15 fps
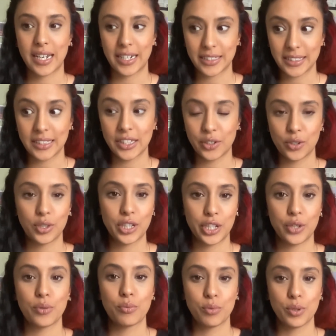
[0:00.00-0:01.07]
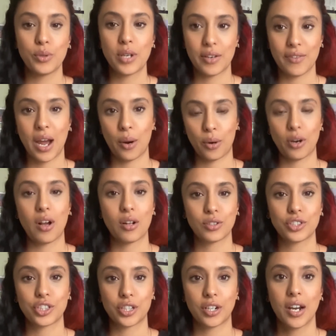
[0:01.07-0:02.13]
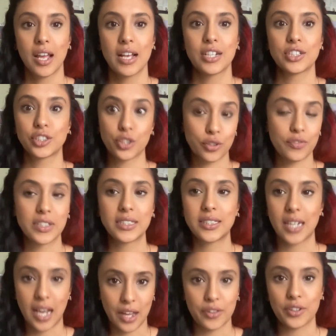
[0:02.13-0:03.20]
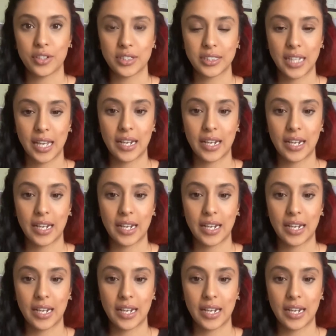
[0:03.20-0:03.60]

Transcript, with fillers: and it's literally the root of our culture, service to others.